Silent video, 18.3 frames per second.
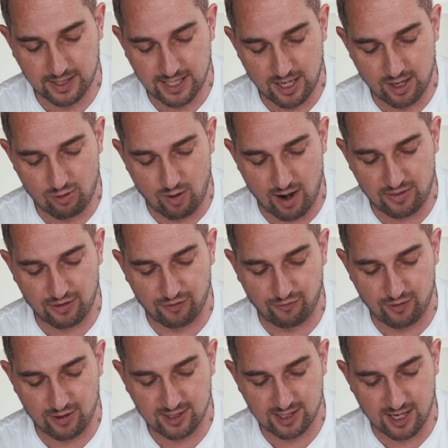I did it right the
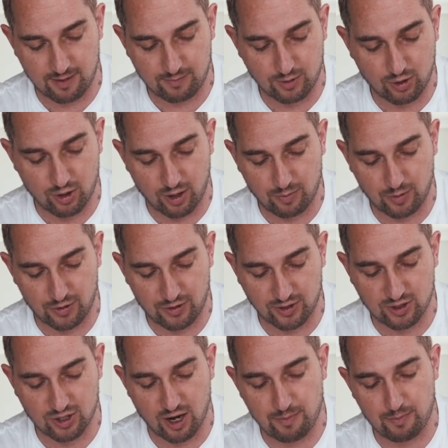first time. You've got to put
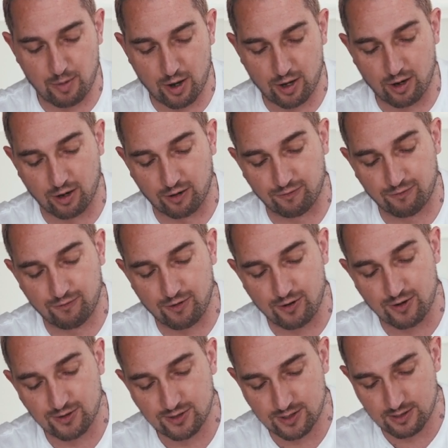the top part on
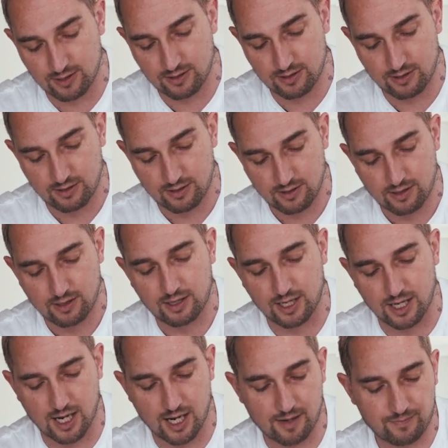first.
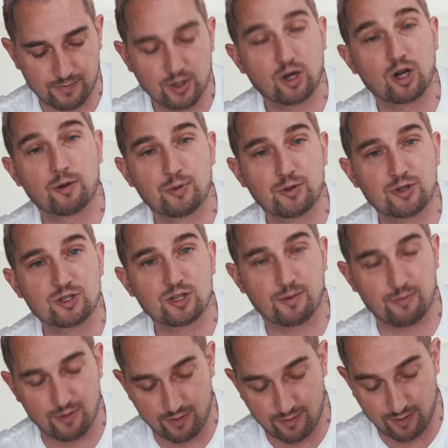Yeah, you got to put the
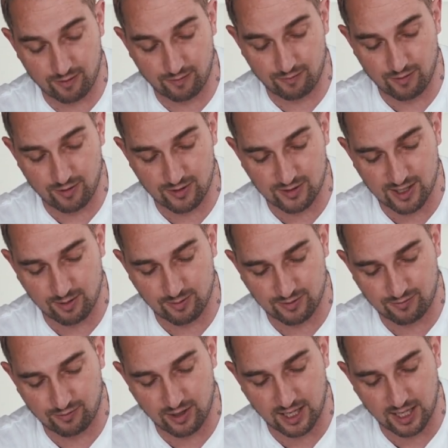top part on first. I
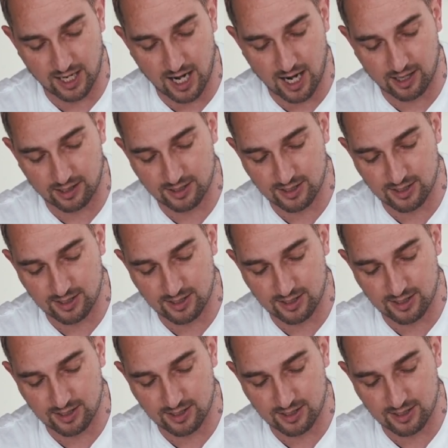was freaking out